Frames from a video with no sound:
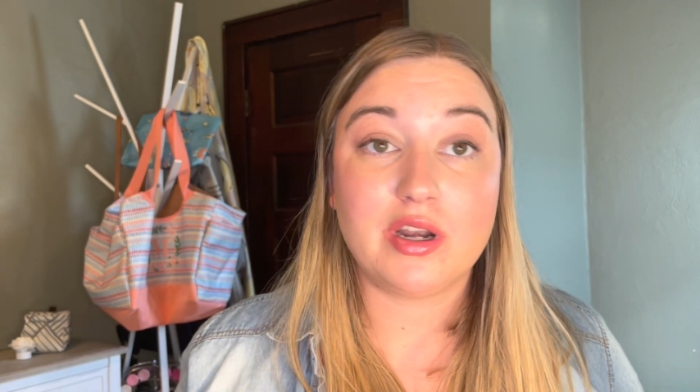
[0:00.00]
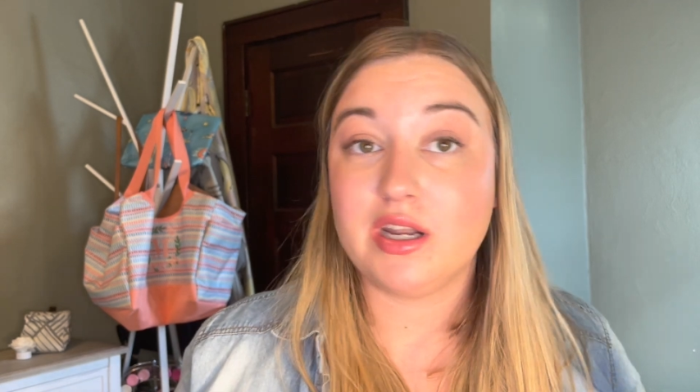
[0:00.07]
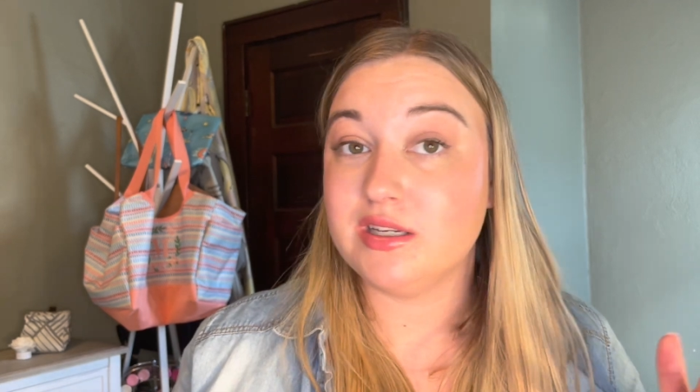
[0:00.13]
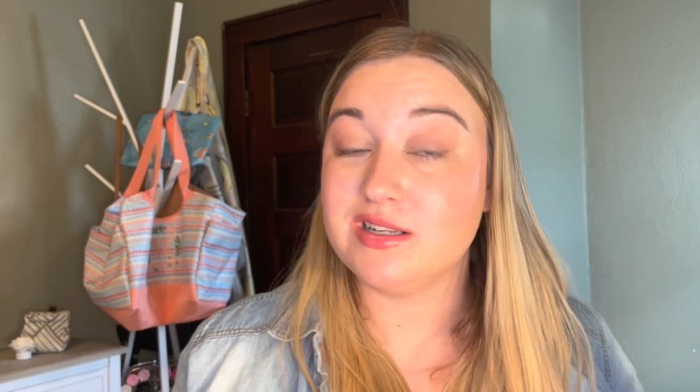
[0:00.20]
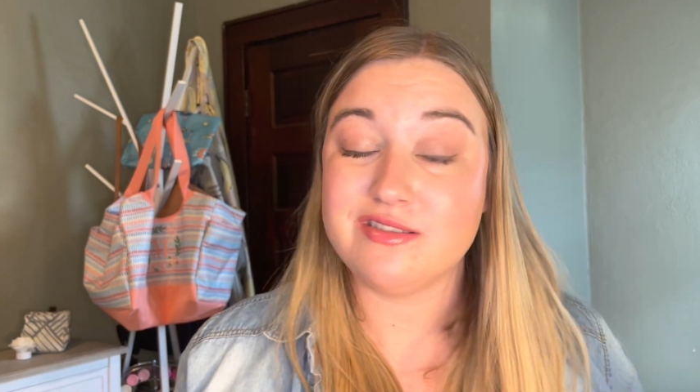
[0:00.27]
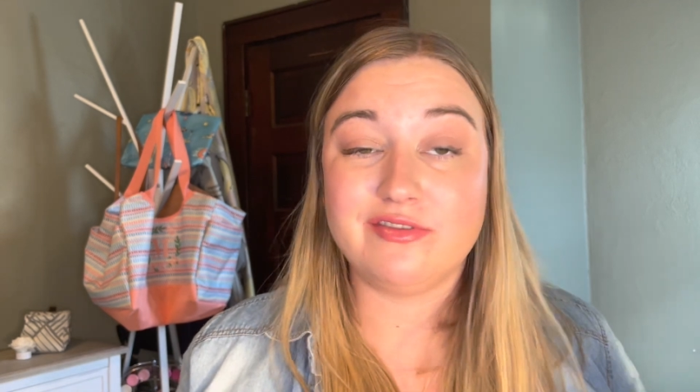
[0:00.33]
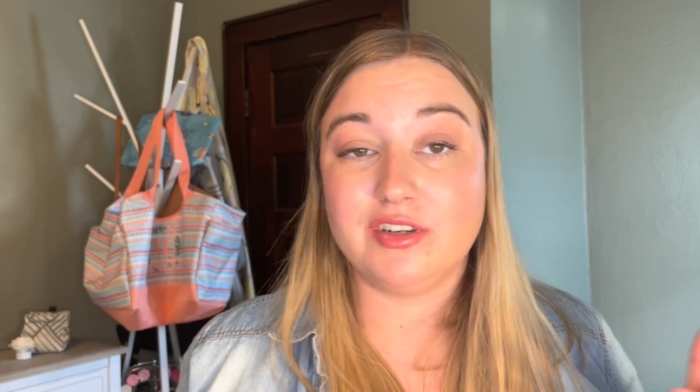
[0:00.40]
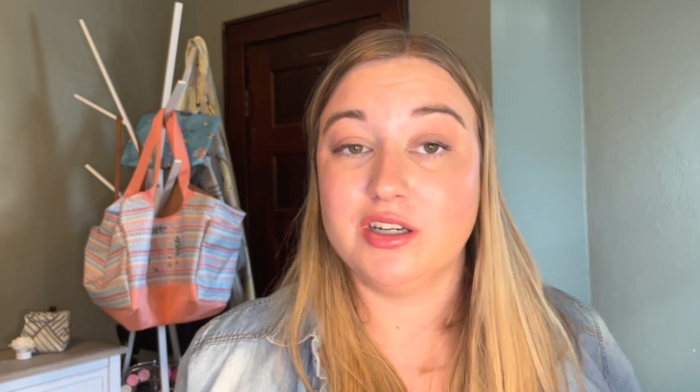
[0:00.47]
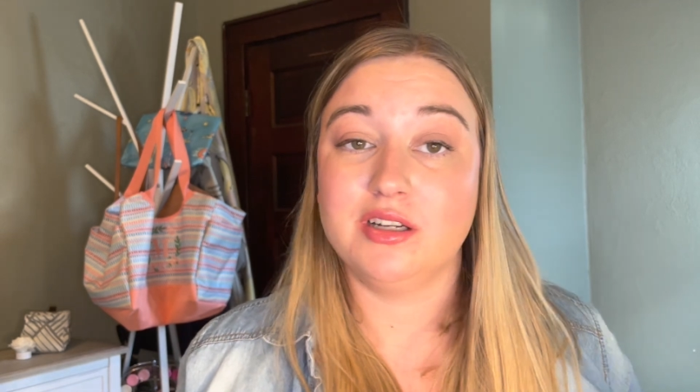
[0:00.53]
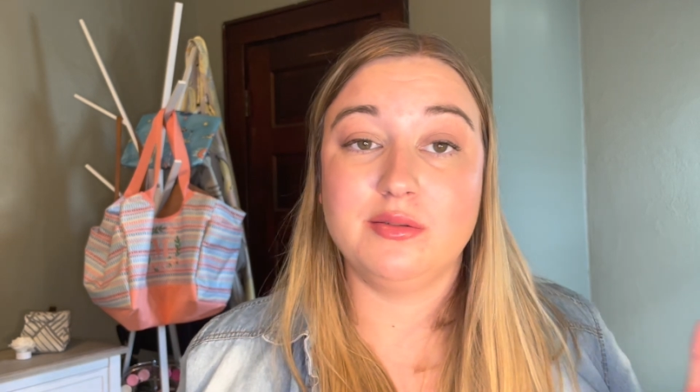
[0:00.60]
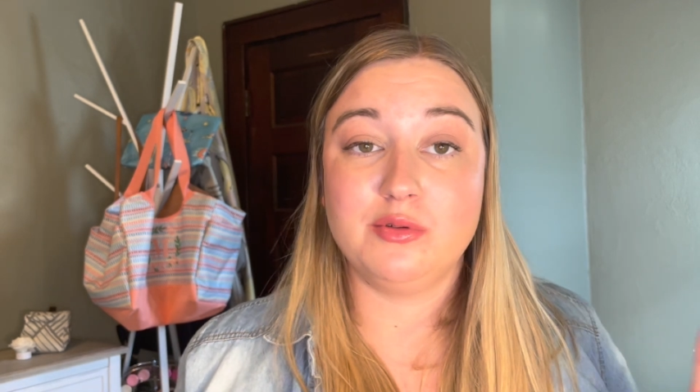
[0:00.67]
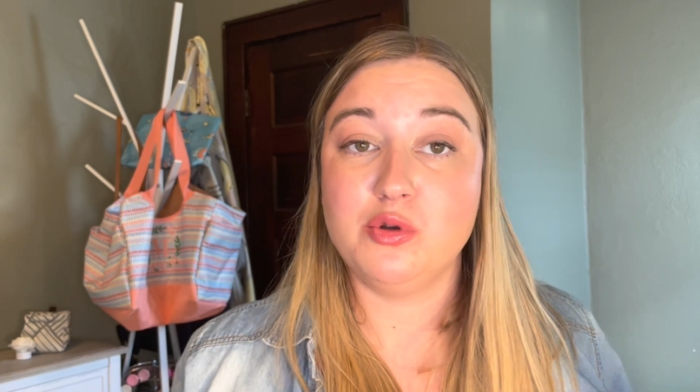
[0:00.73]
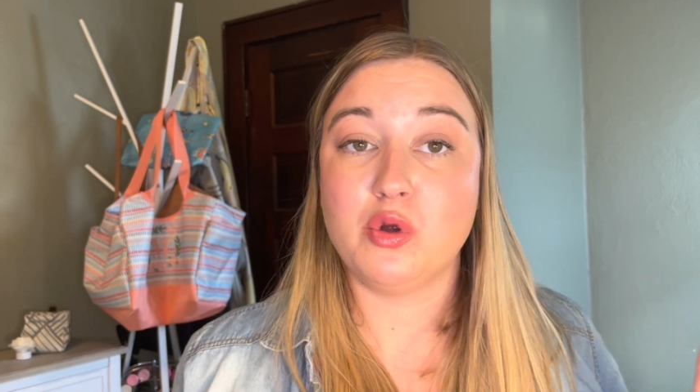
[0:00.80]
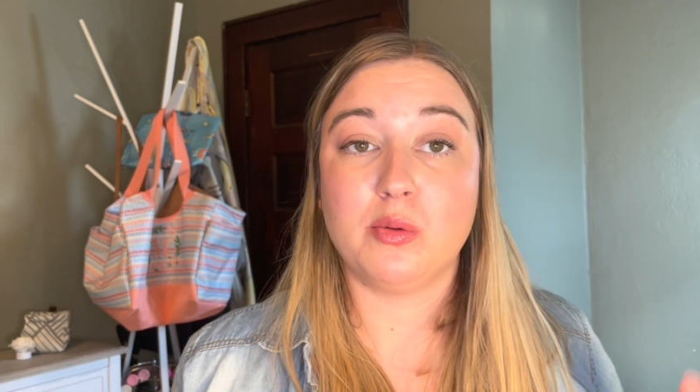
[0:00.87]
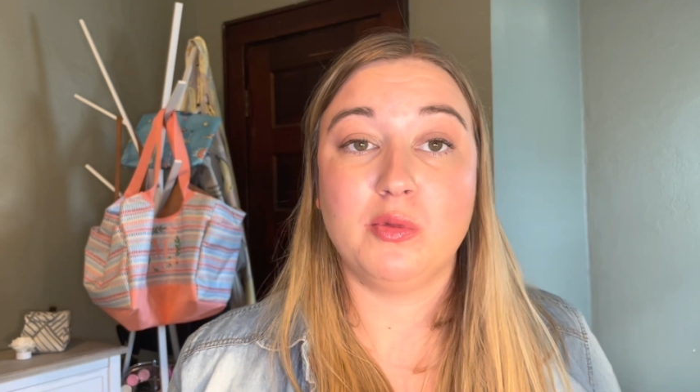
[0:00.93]
I did for a
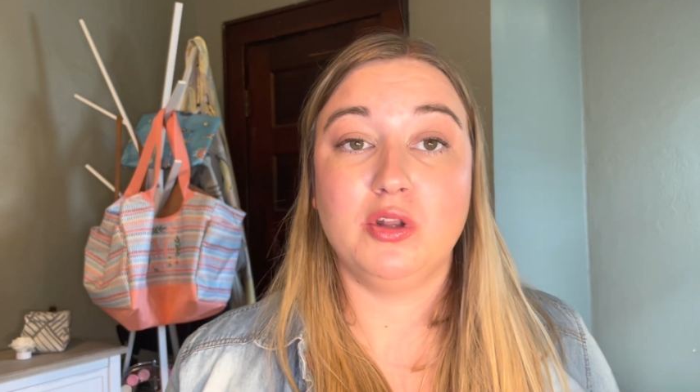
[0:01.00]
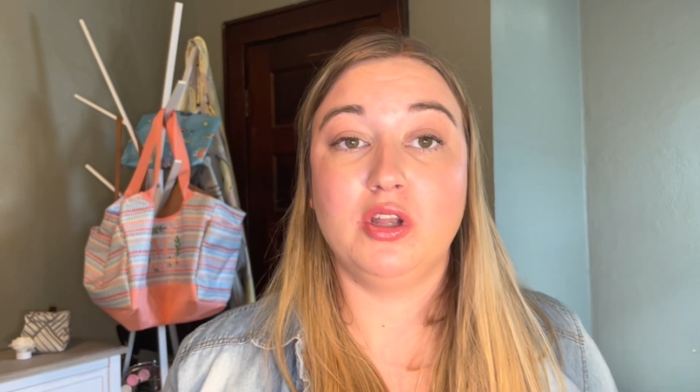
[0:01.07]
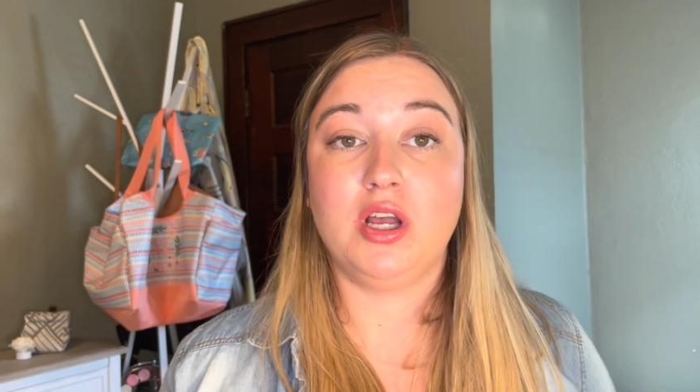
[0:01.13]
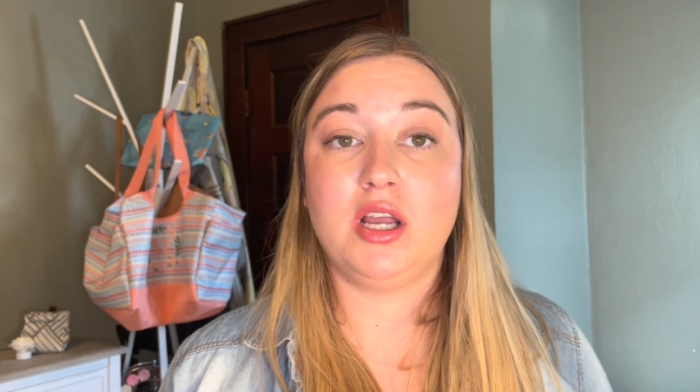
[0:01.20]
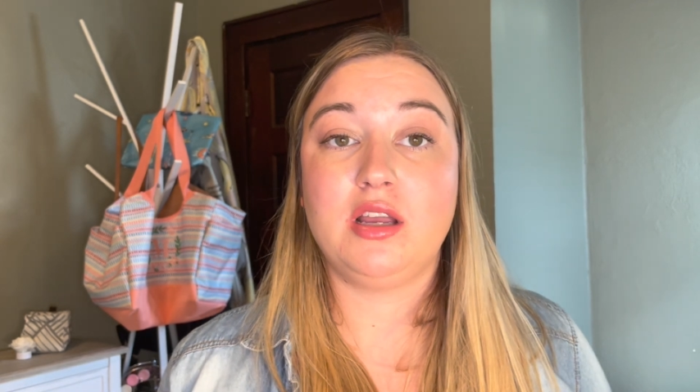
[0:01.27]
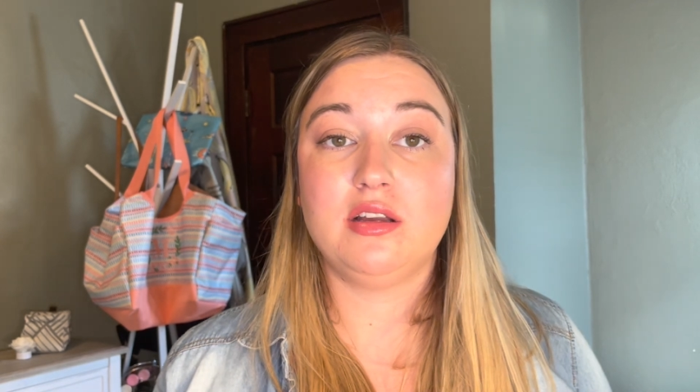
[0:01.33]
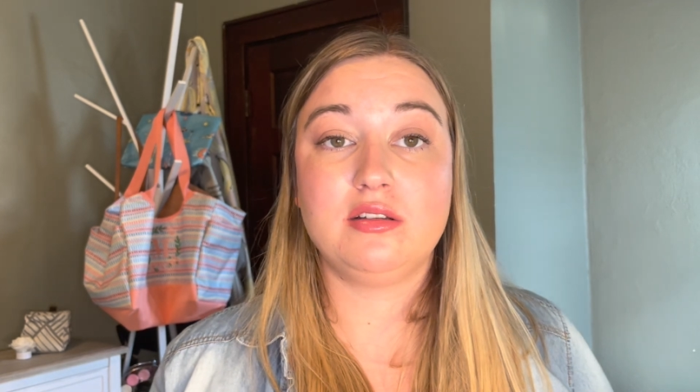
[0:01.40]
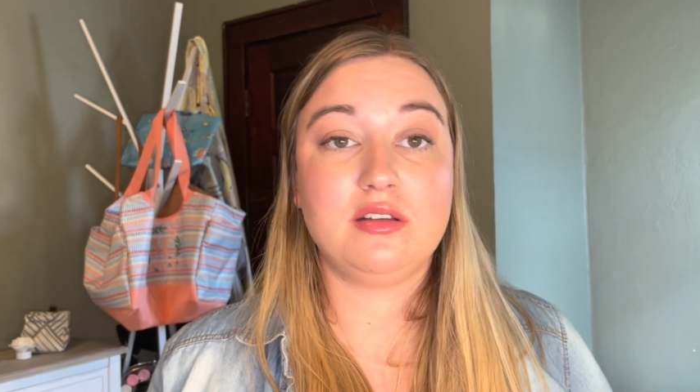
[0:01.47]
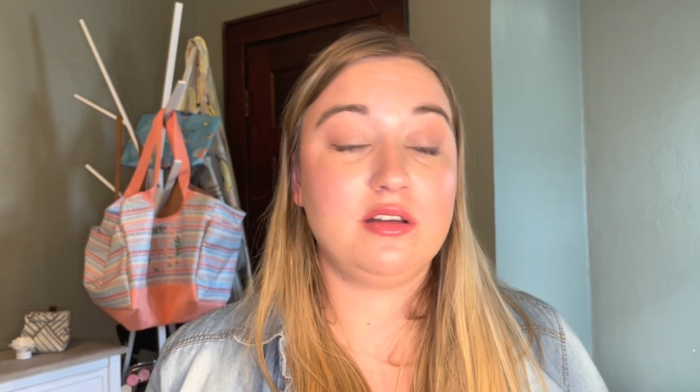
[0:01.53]
normal look